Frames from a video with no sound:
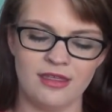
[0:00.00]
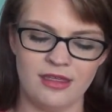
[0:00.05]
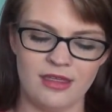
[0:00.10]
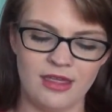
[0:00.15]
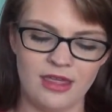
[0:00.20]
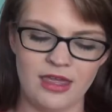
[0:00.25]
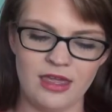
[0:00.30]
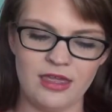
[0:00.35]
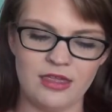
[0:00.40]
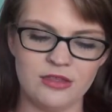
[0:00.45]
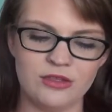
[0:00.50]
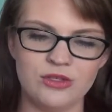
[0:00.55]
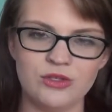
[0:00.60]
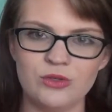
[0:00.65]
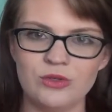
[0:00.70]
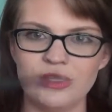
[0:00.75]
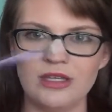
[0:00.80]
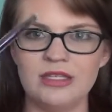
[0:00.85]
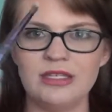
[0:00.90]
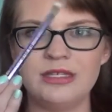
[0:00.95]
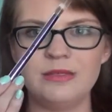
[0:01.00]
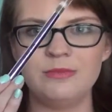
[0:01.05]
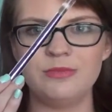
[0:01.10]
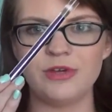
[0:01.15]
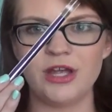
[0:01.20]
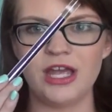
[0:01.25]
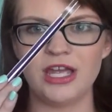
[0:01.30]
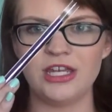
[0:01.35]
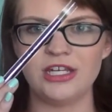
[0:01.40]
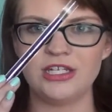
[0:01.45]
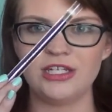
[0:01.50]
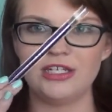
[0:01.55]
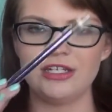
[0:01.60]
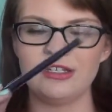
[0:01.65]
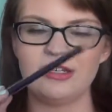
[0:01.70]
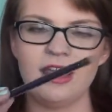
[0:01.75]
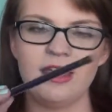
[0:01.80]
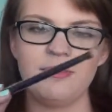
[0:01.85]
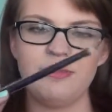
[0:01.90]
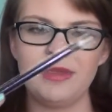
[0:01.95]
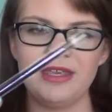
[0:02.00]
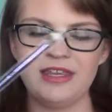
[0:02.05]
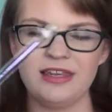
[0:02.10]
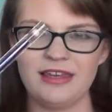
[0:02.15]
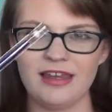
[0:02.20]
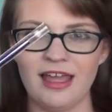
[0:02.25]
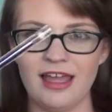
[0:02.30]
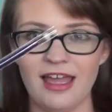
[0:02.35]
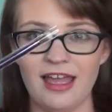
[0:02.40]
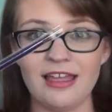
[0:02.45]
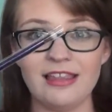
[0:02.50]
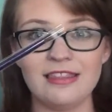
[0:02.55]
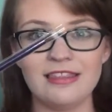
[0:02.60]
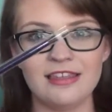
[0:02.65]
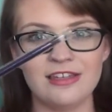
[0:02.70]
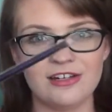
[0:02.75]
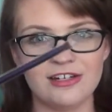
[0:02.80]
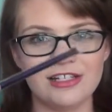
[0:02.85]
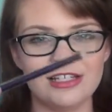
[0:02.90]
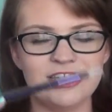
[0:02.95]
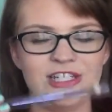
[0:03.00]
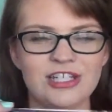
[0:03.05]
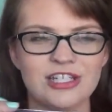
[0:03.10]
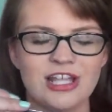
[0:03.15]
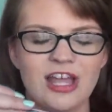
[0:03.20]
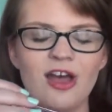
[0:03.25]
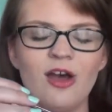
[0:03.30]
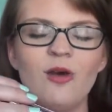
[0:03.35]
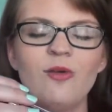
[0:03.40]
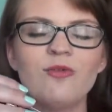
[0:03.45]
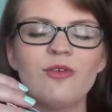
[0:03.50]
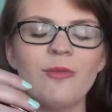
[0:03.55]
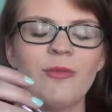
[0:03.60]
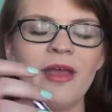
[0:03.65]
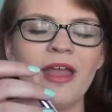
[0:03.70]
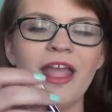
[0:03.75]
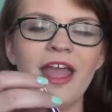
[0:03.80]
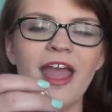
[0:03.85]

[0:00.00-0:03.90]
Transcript: a dual-ended brush. I mean, I literally just got home from mine.